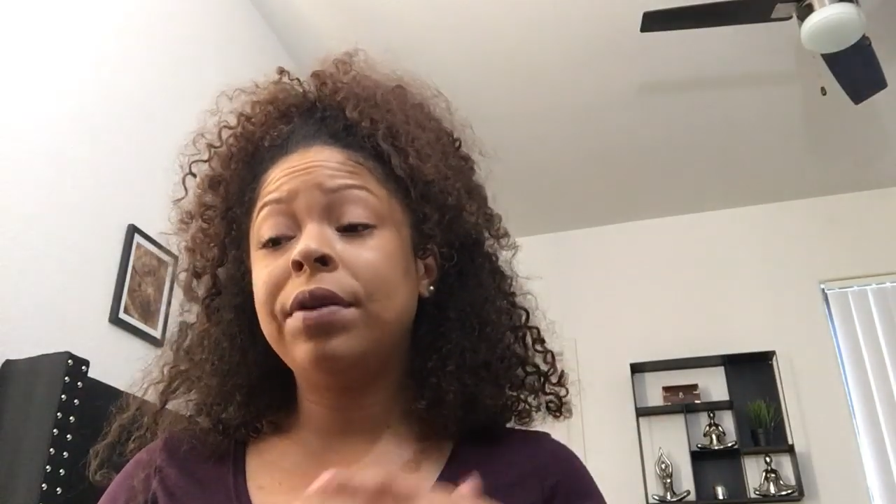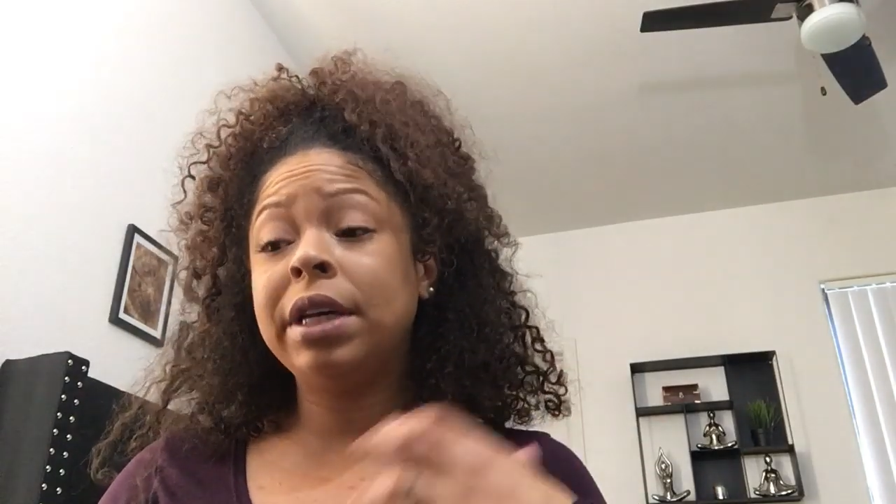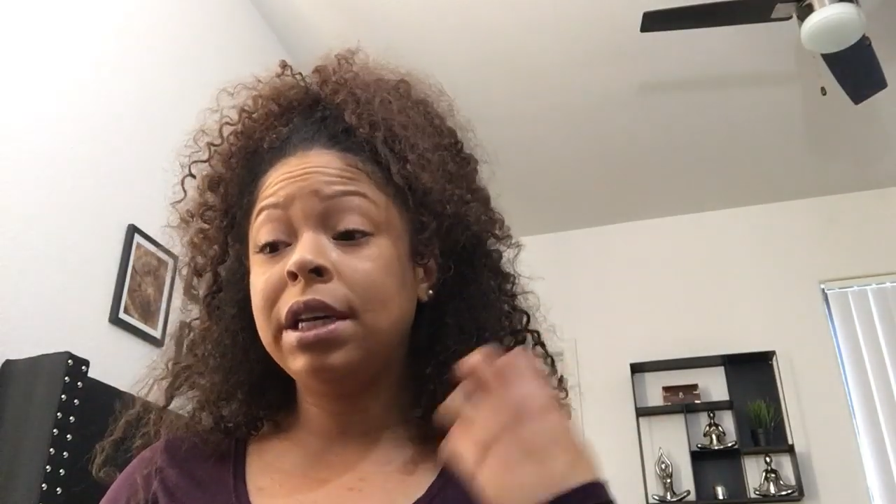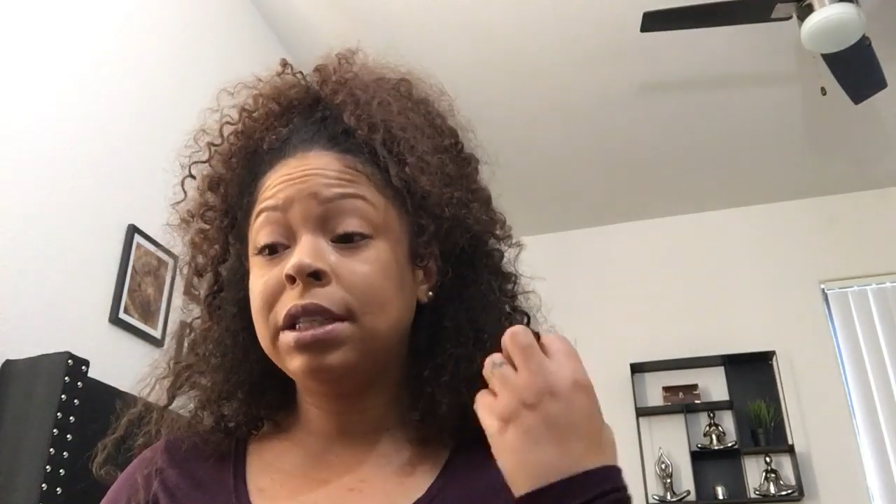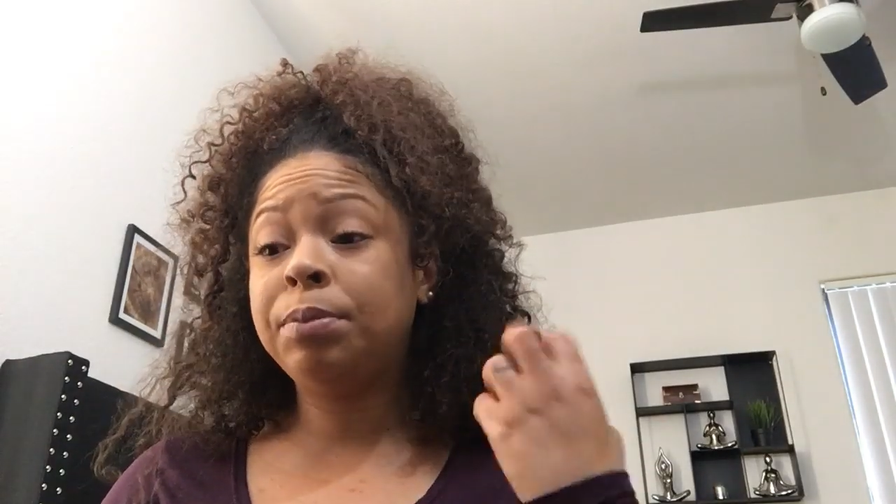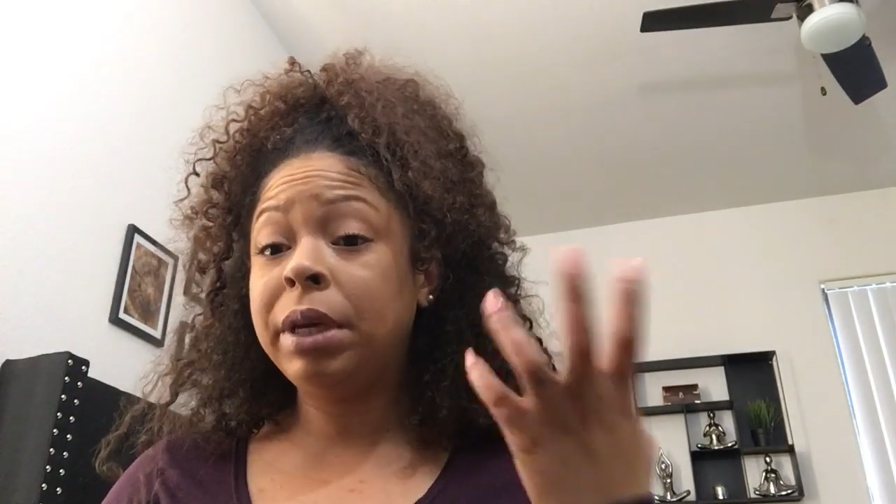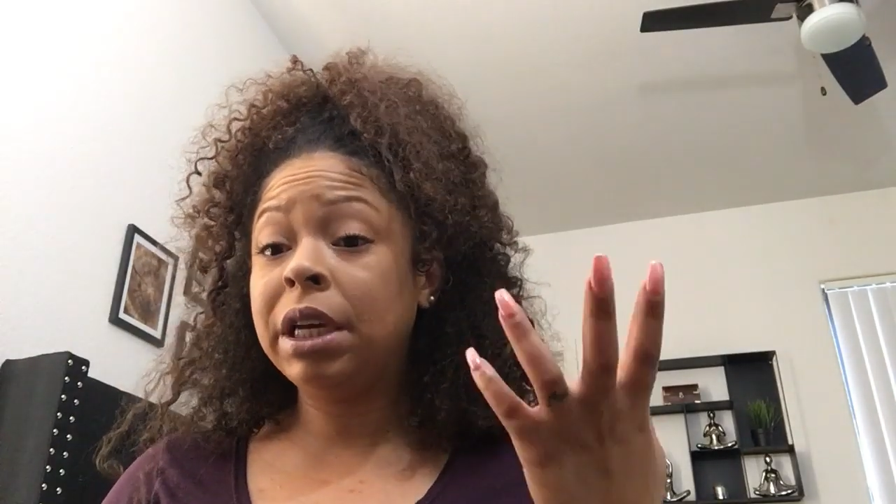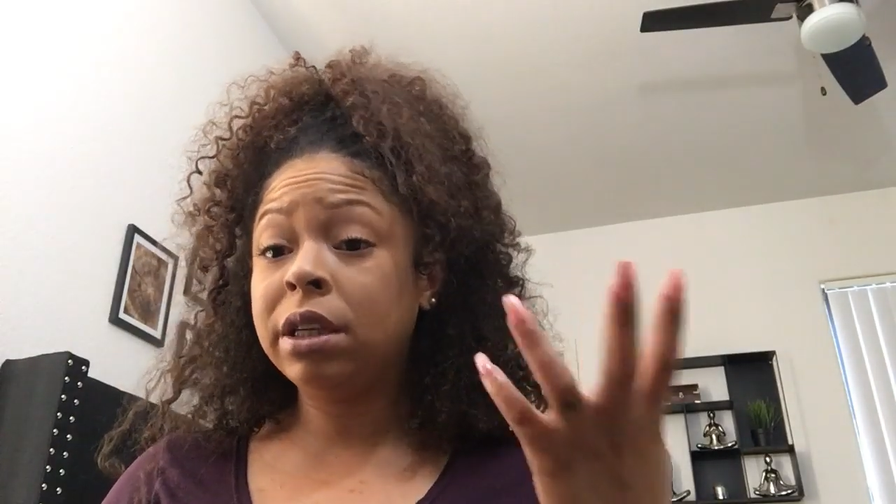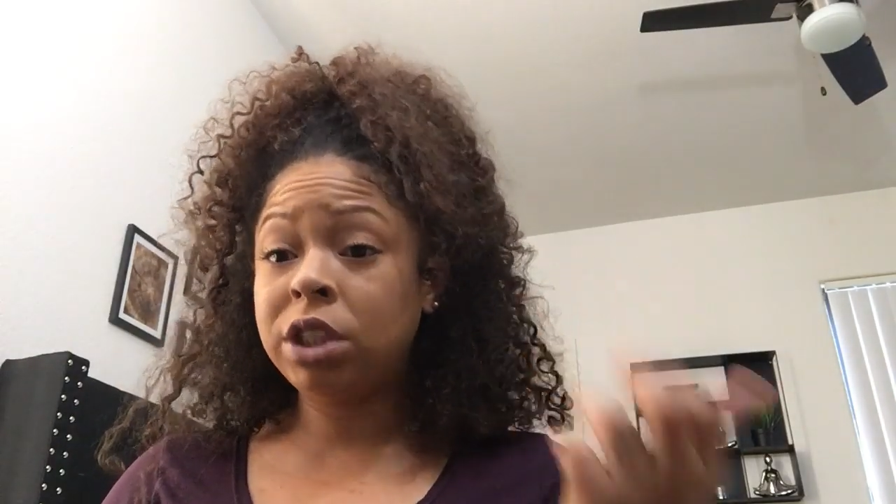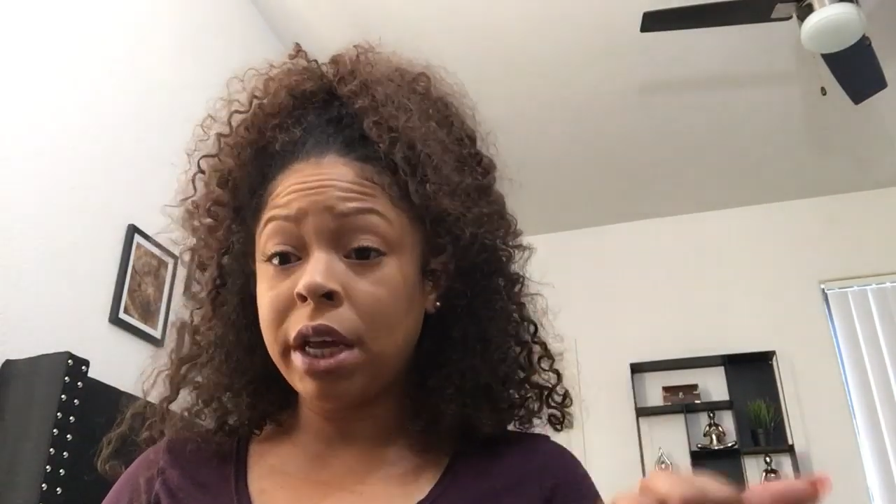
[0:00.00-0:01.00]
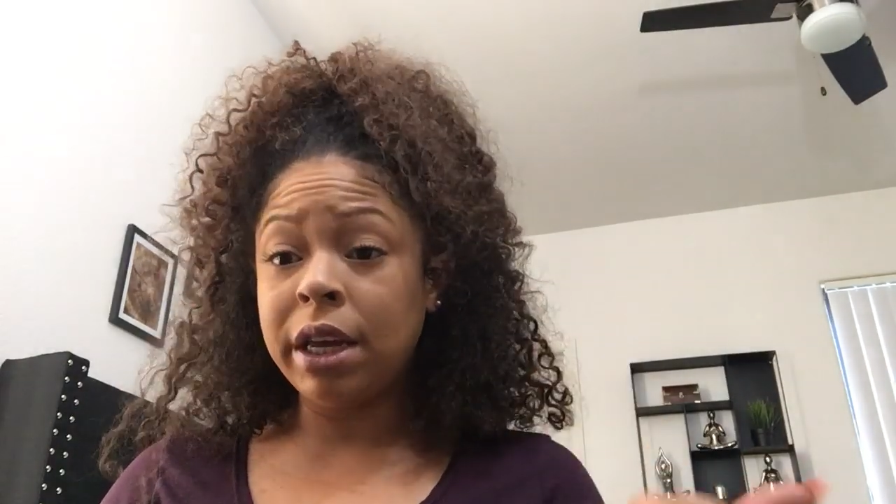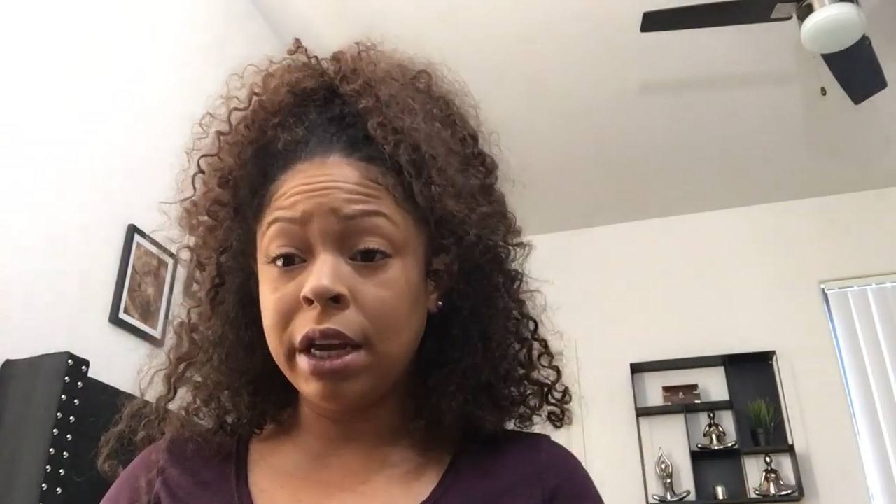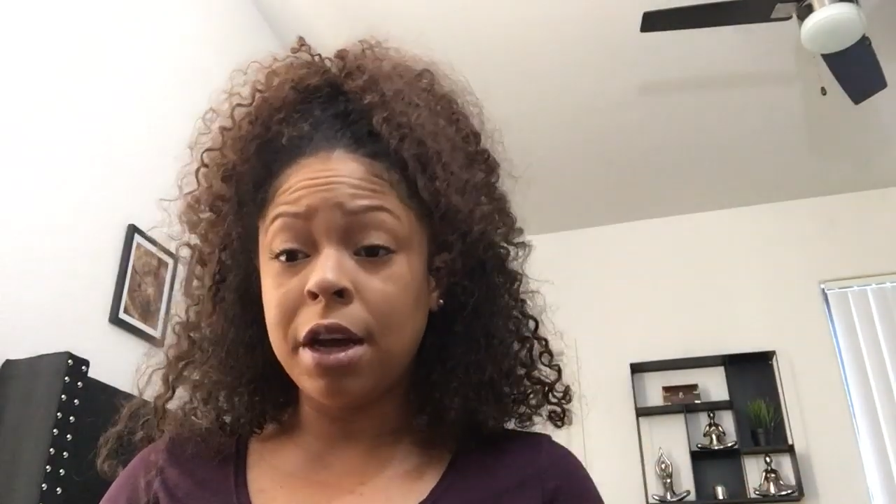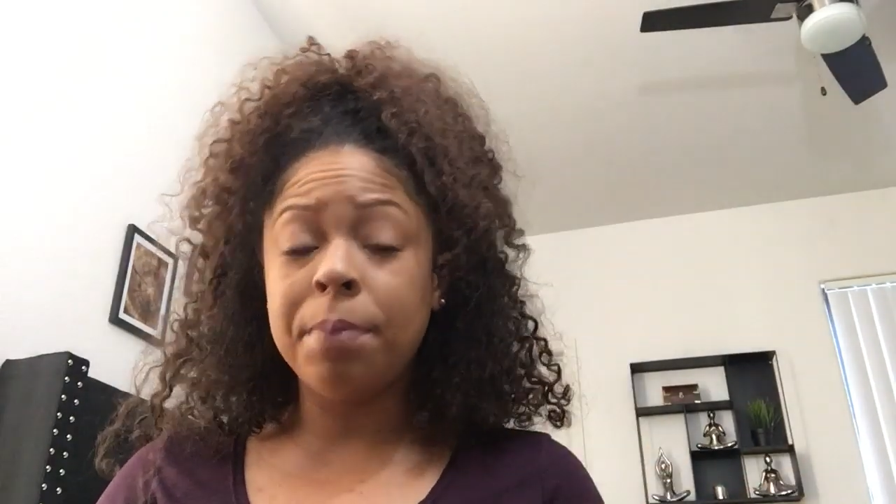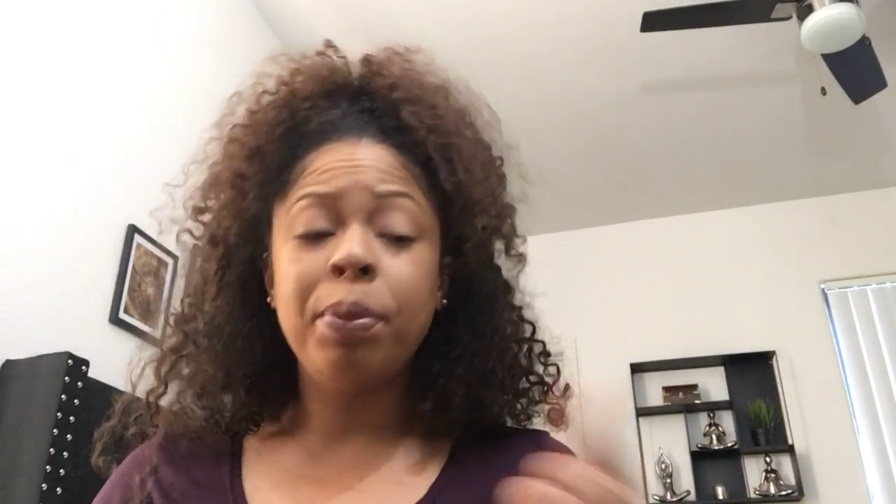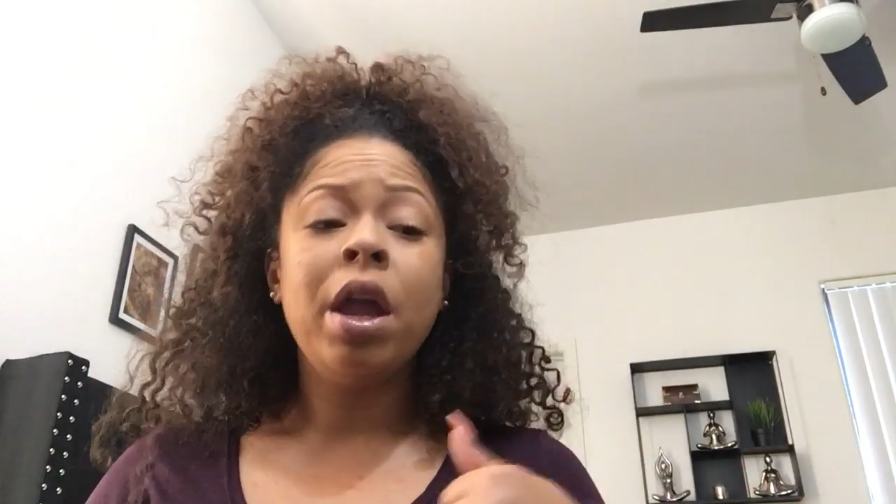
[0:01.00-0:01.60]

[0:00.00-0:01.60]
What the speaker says: is being shaken up.